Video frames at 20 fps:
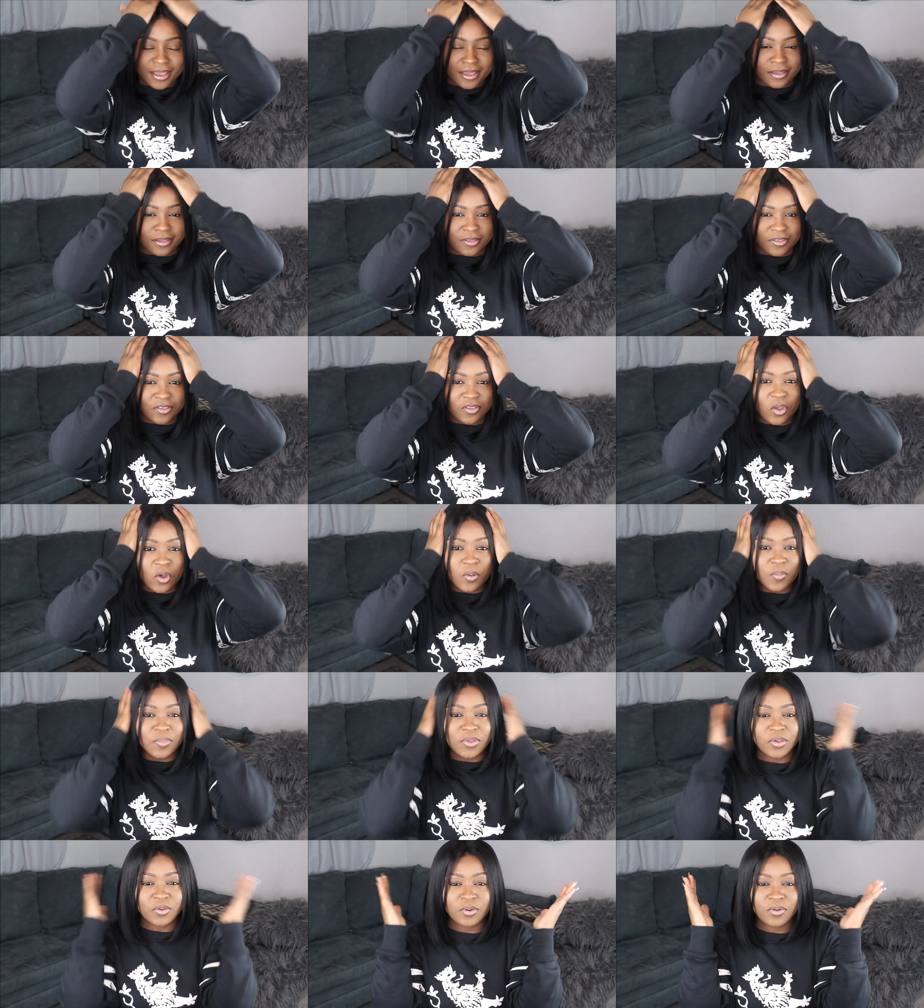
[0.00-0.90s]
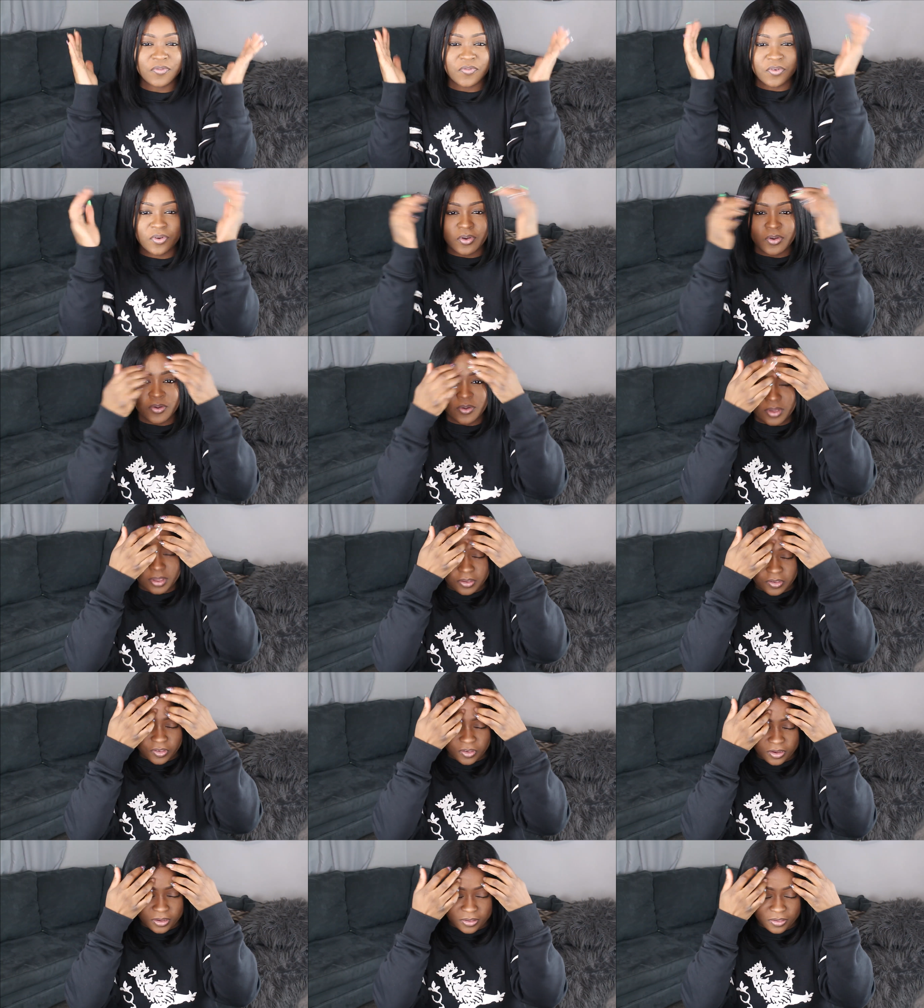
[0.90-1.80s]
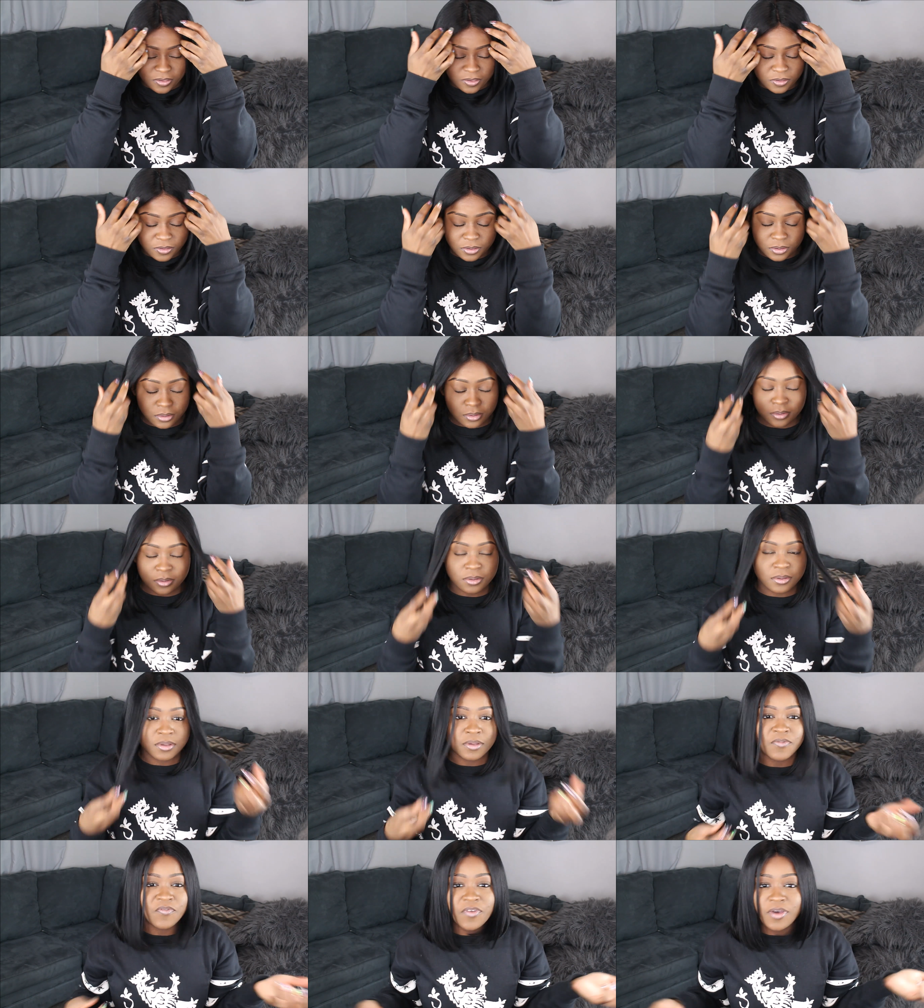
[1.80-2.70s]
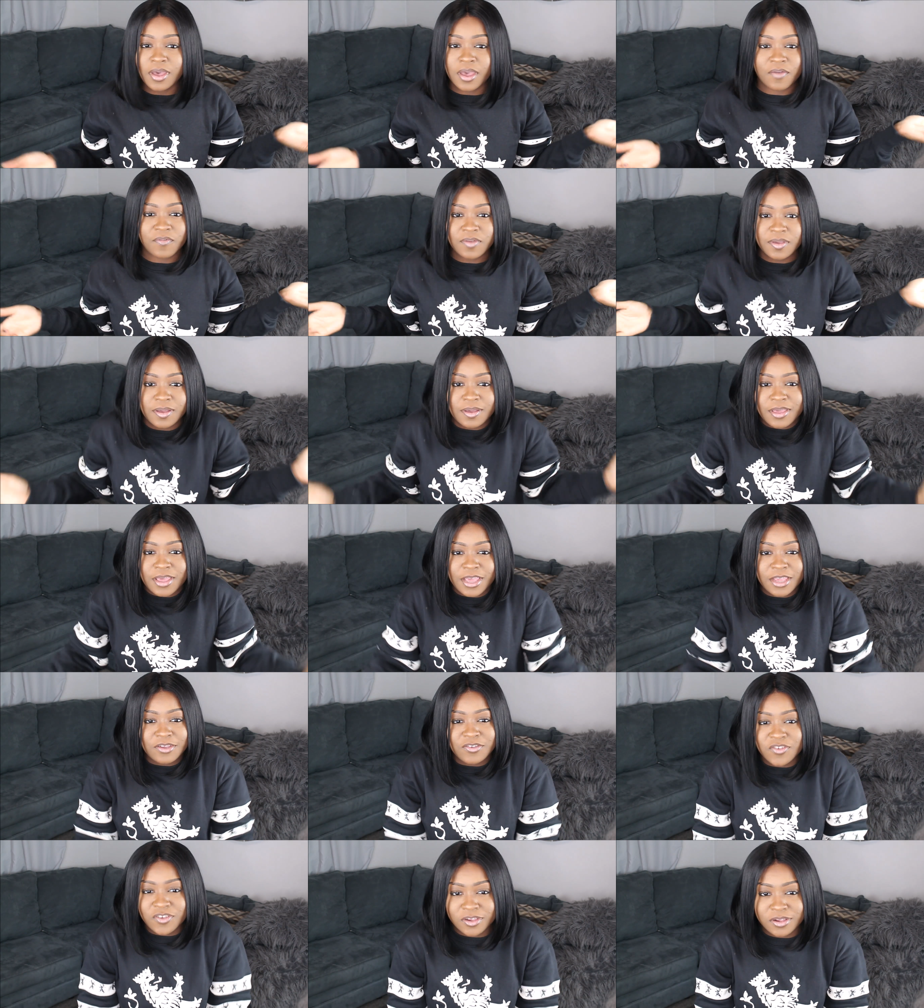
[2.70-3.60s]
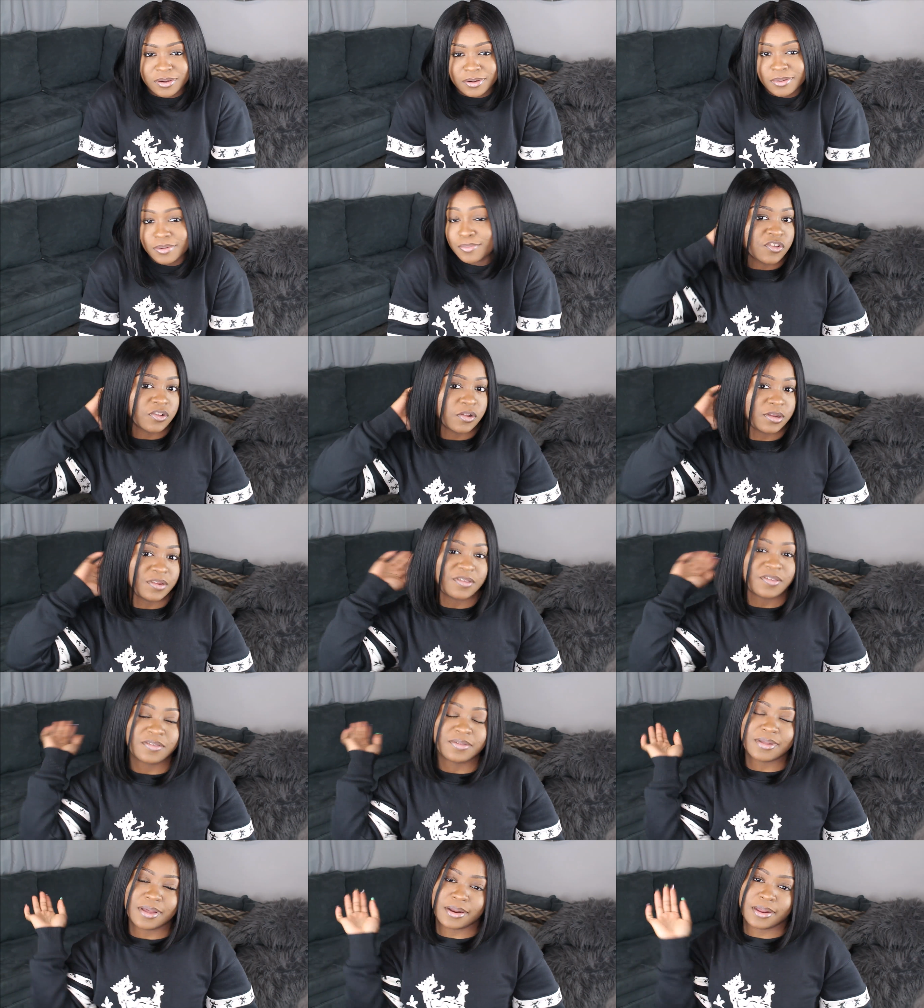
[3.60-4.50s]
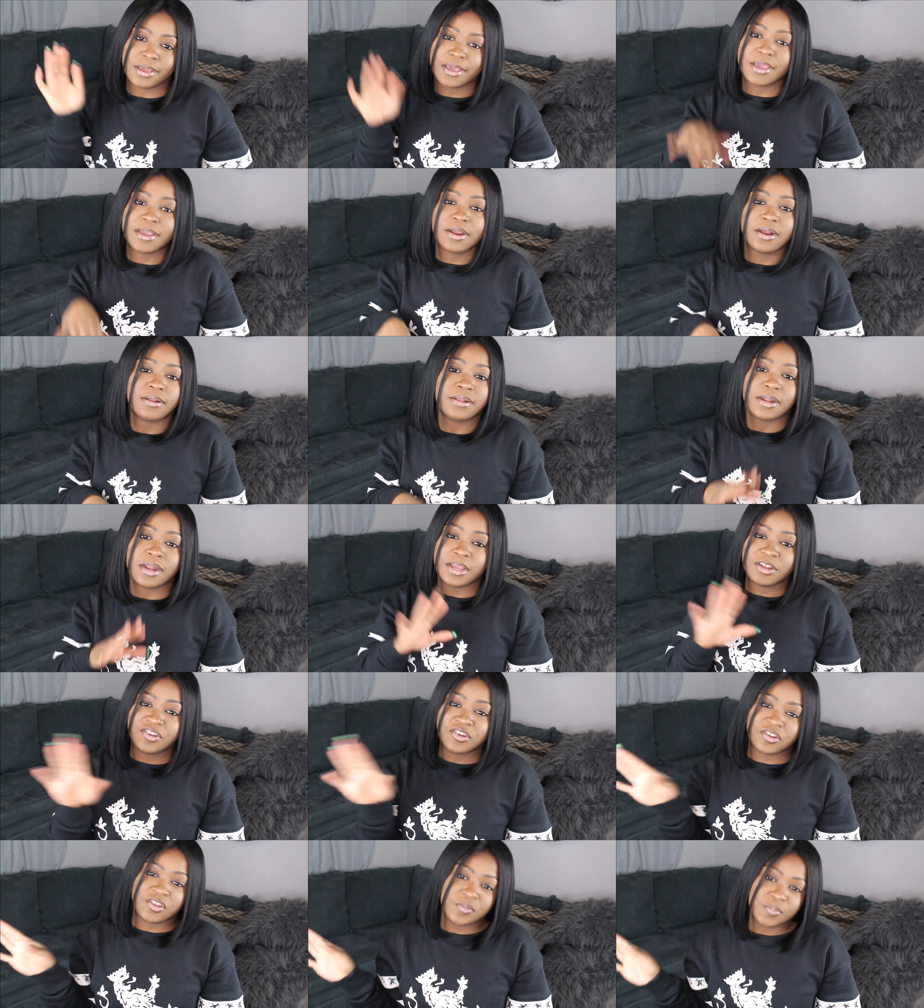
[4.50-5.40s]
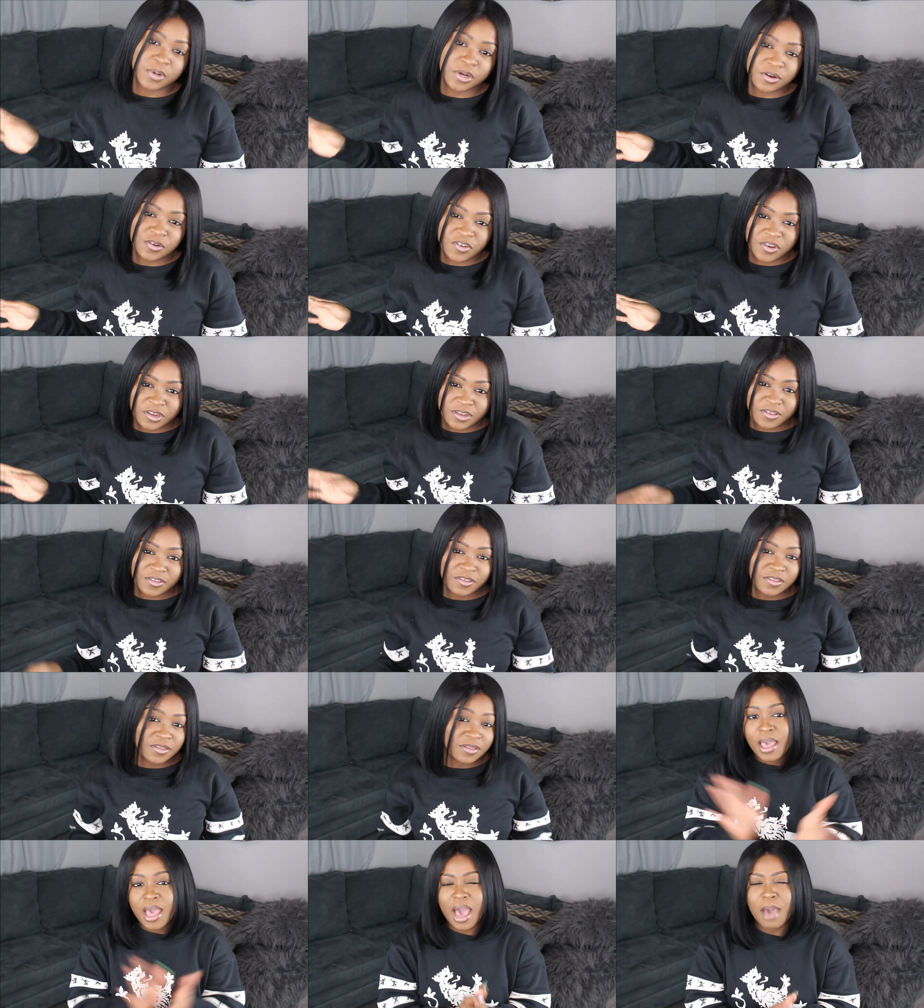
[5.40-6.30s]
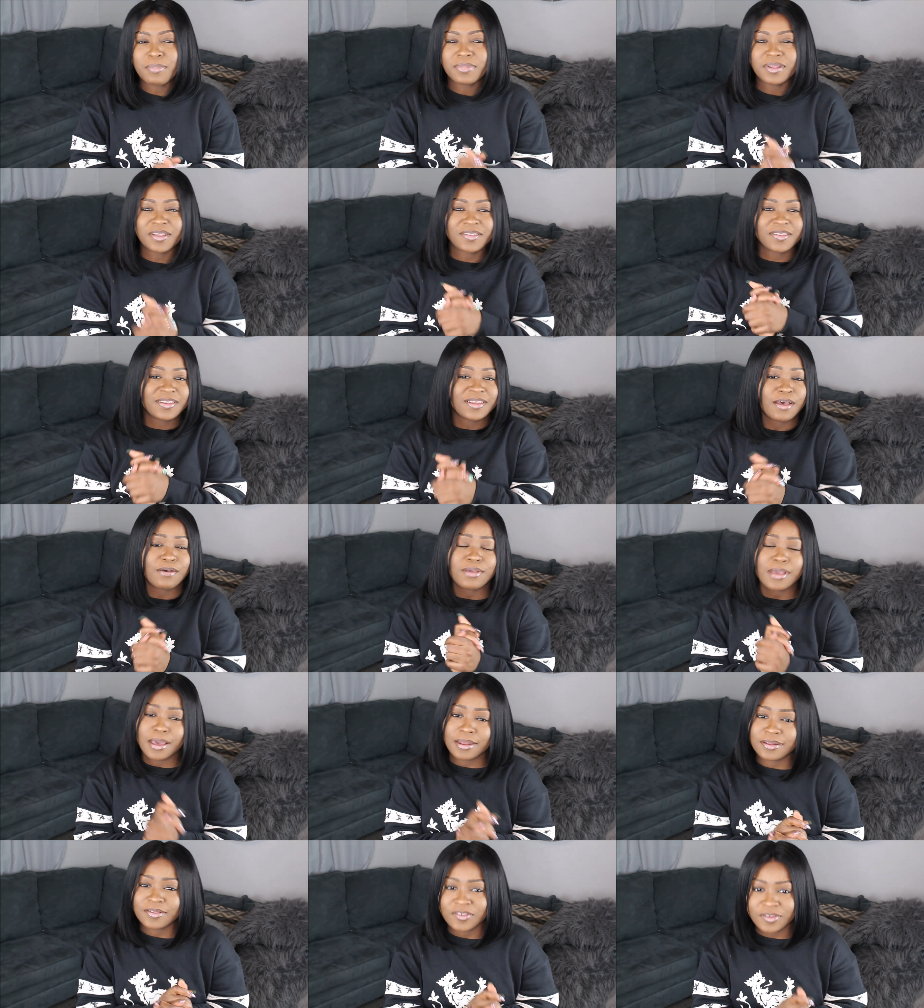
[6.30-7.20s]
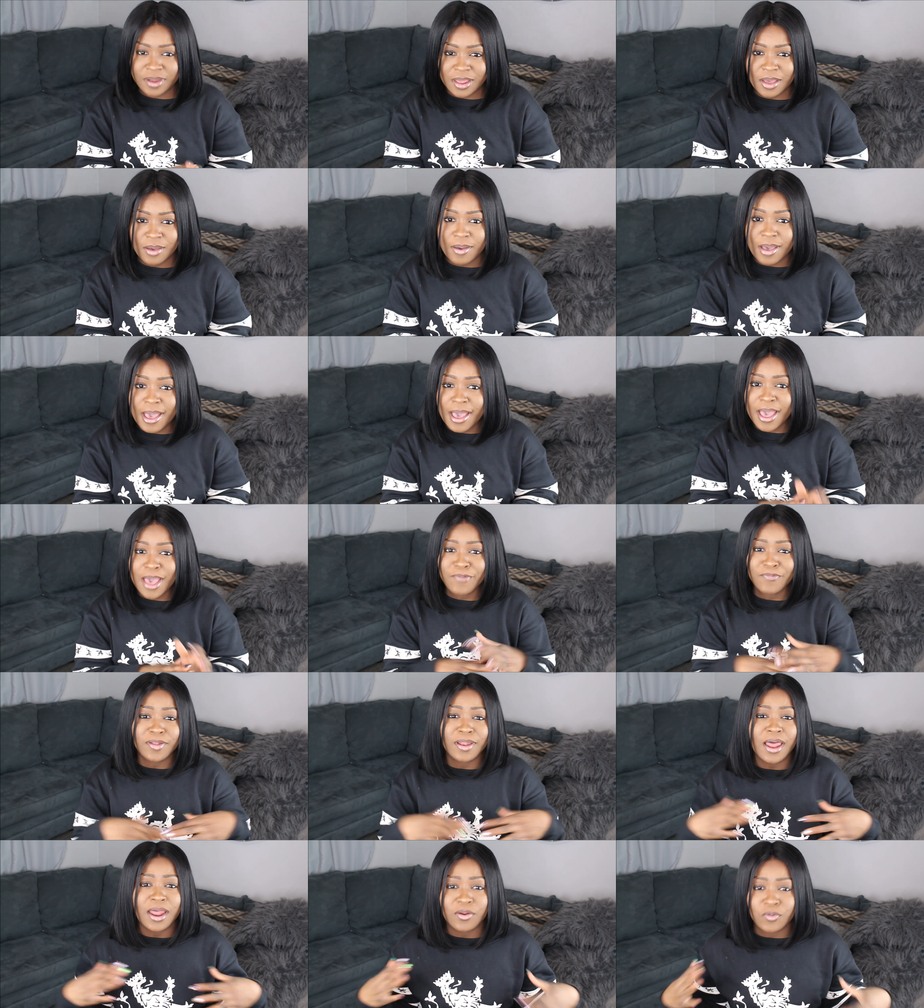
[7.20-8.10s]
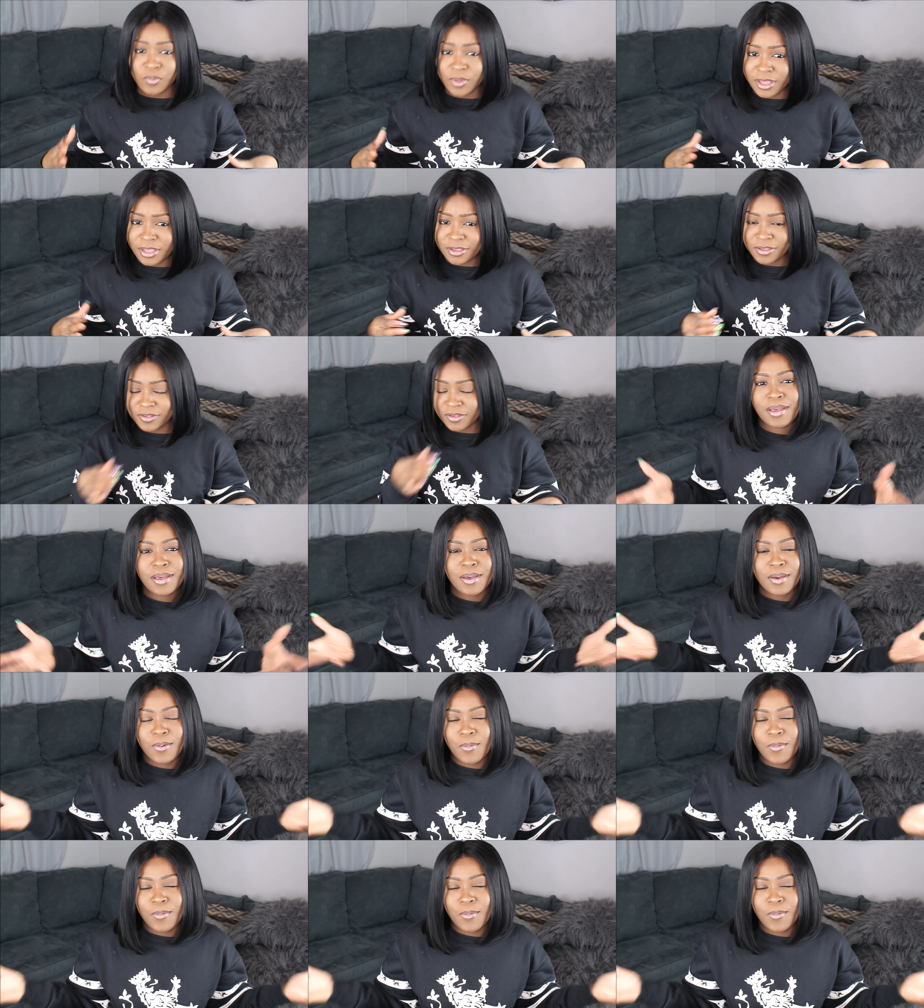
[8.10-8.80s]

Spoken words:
It's so beautiful. It's just for every occasion. So this is not a hair that I just purchased. I'm gonna just tell y'all this now. I have a lot of wigs.